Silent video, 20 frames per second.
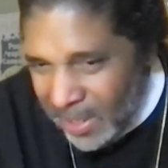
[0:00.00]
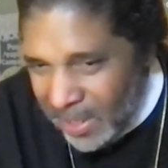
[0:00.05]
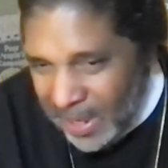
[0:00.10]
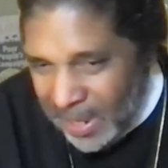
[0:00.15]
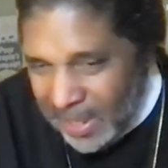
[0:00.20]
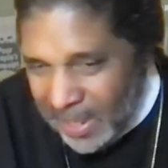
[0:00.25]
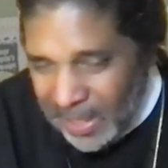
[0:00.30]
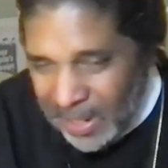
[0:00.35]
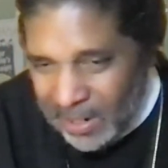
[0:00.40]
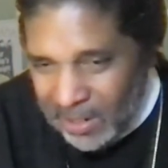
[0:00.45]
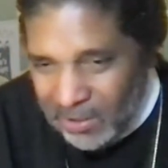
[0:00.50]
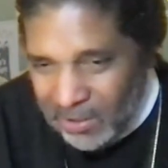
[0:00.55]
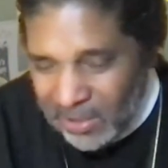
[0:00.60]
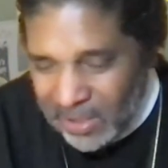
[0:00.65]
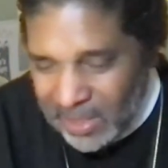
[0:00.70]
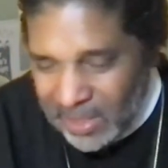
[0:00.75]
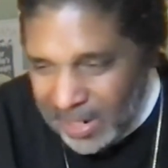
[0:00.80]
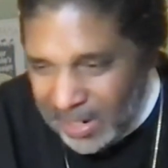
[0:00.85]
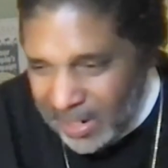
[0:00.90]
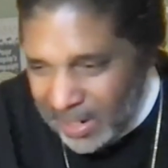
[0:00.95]
and they looked
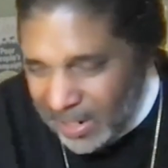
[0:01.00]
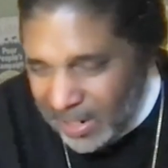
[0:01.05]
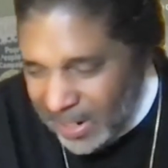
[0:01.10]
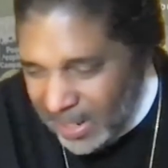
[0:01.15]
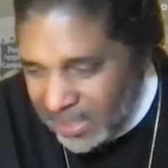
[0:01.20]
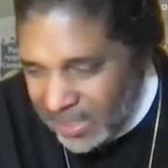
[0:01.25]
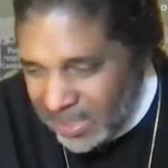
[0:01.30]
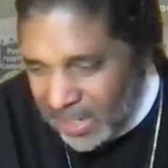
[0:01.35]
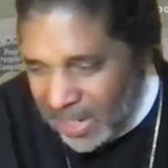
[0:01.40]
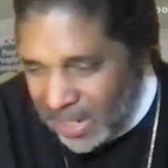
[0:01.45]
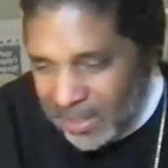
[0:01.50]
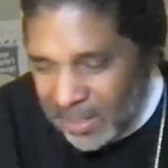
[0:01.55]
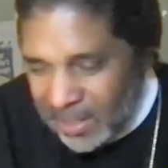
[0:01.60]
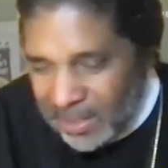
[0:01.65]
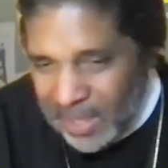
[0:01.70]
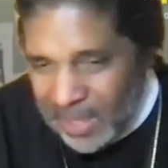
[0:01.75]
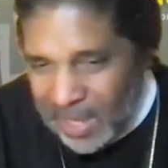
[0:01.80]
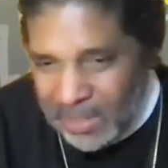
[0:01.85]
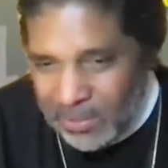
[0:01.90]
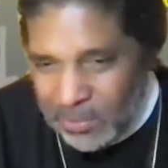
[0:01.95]
at it and they said the
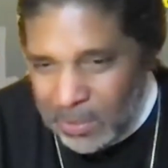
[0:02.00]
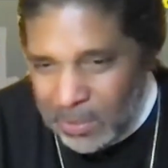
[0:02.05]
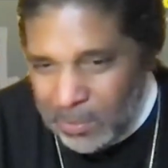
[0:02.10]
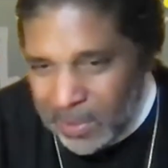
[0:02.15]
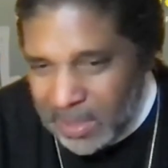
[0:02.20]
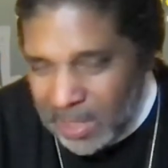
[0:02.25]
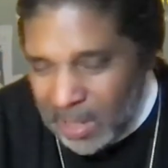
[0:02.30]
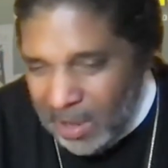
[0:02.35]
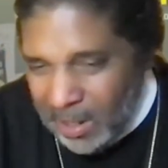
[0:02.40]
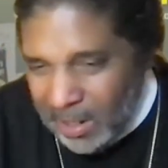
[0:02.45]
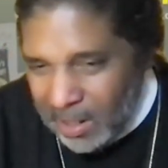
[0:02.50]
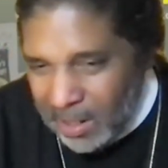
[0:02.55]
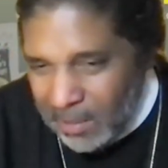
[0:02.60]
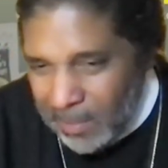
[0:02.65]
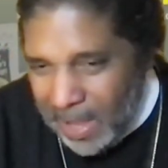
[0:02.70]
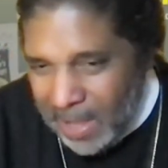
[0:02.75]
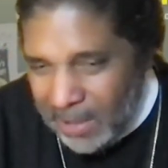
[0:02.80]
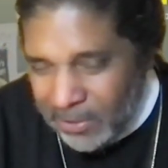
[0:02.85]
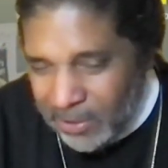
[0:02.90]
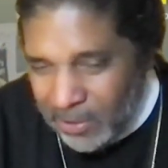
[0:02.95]
things we were talking
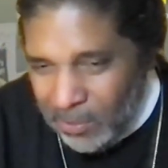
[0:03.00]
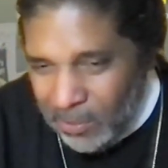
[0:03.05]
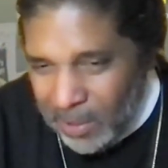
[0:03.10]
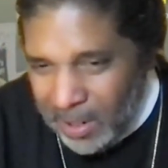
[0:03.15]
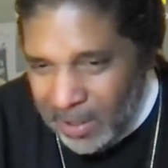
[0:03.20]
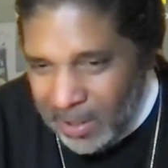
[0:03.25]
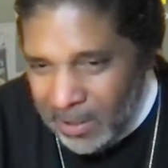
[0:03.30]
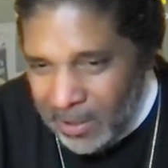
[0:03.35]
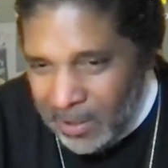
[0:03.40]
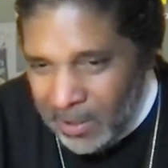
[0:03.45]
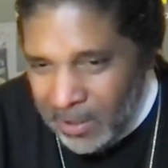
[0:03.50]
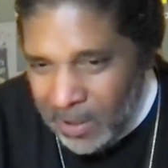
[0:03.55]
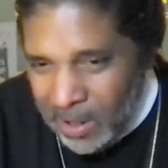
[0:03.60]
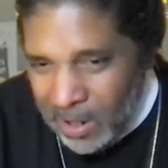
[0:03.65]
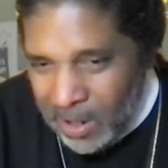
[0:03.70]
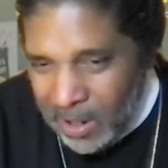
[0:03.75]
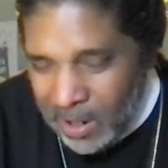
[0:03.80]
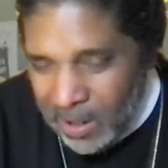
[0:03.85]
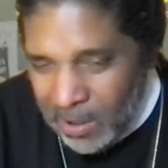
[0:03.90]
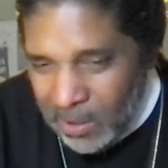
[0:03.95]
about doing
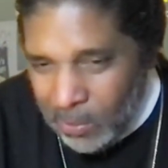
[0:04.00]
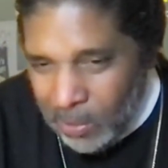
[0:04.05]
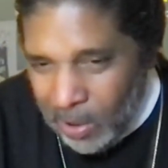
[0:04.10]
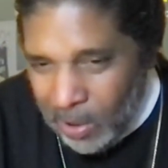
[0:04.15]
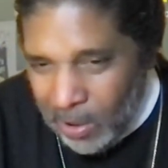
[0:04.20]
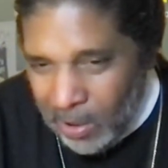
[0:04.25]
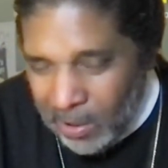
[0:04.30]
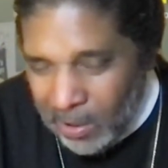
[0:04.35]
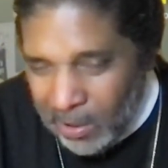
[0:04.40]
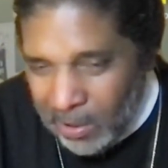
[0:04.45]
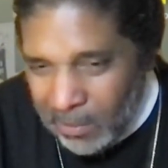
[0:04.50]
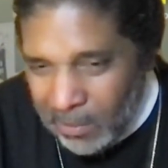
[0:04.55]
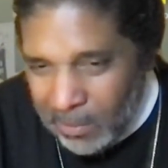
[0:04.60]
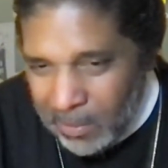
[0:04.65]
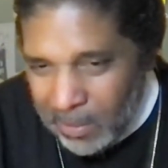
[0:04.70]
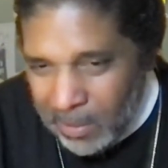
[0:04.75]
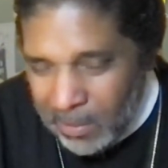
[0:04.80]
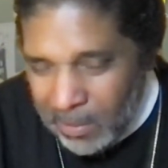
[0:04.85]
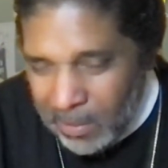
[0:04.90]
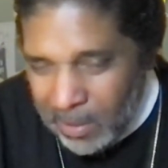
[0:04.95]
were
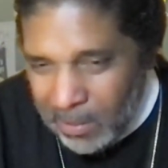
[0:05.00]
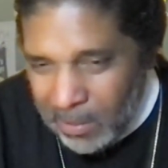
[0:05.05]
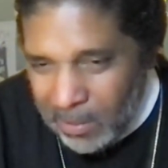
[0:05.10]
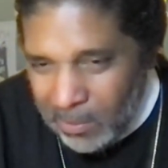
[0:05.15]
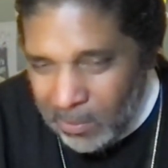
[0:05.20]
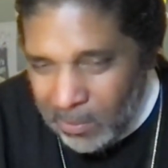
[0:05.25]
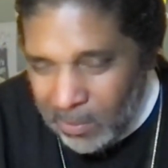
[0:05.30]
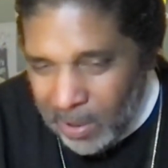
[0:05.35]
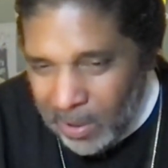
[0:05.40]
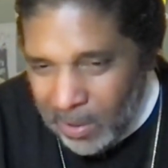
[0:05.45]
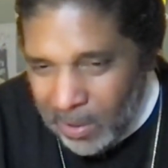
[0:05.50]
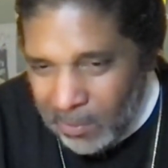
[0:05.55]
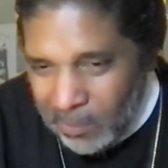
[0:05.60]
were